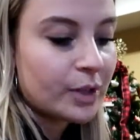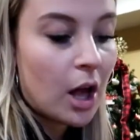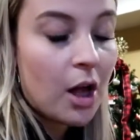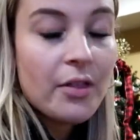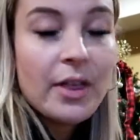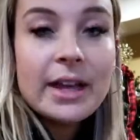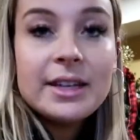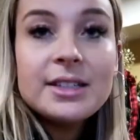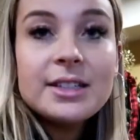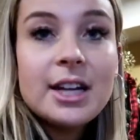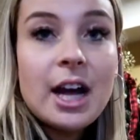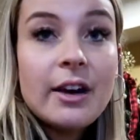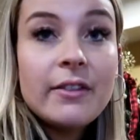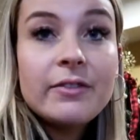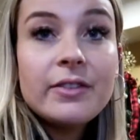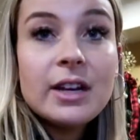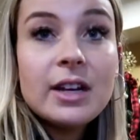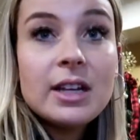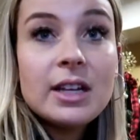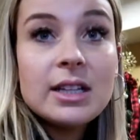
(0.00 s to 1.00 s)
all that
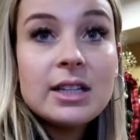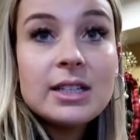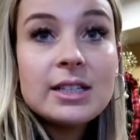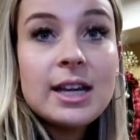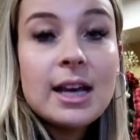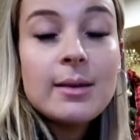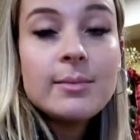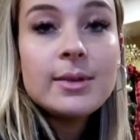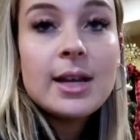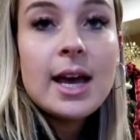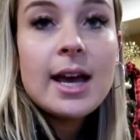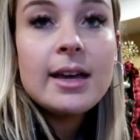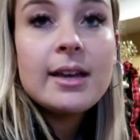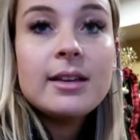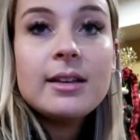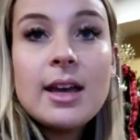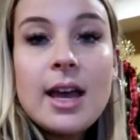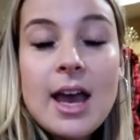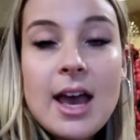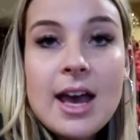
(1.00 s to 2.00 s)
stuff in the same
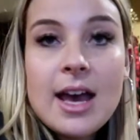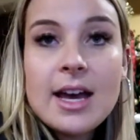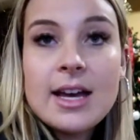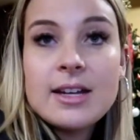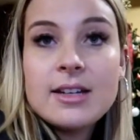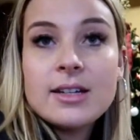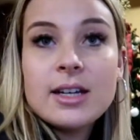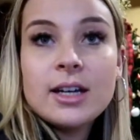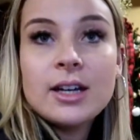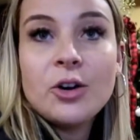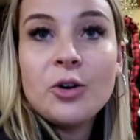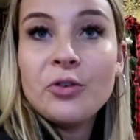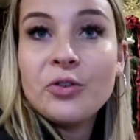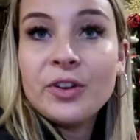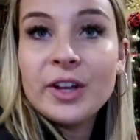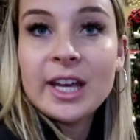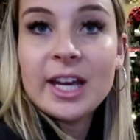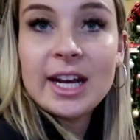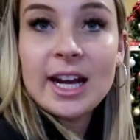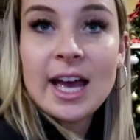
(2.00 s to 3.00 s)
day and
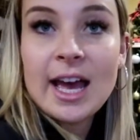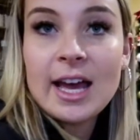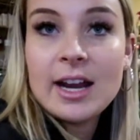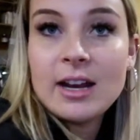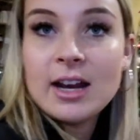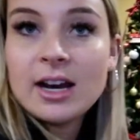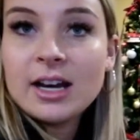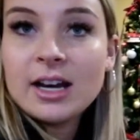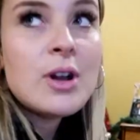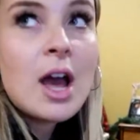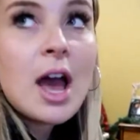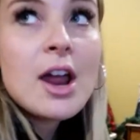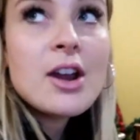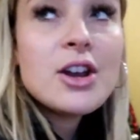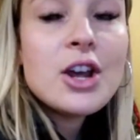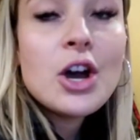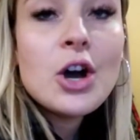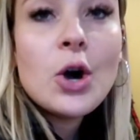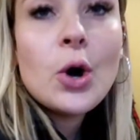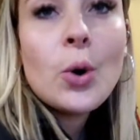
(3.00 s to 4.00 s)
hopefully get ahead. not
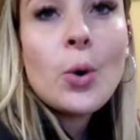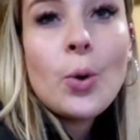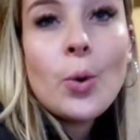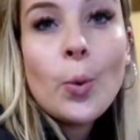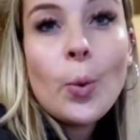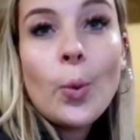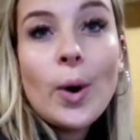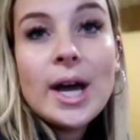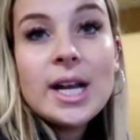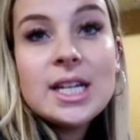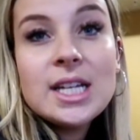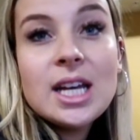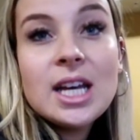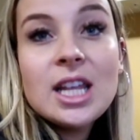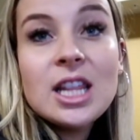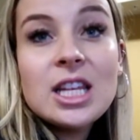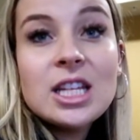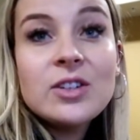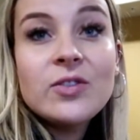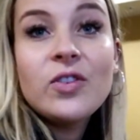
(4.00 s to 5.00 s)
know what
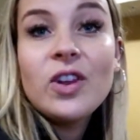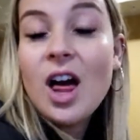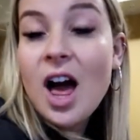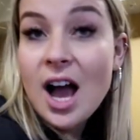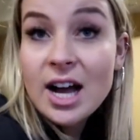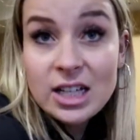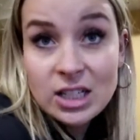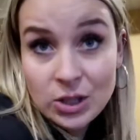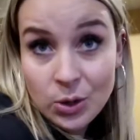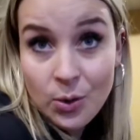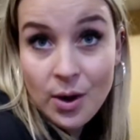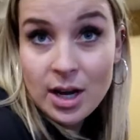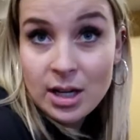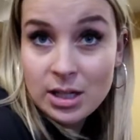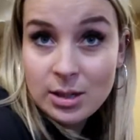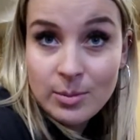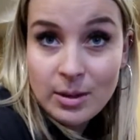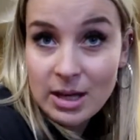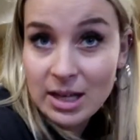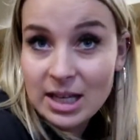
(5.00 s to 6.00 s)
this vlog is going
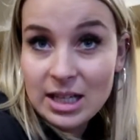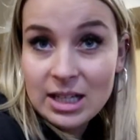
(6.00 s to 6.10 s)
to be,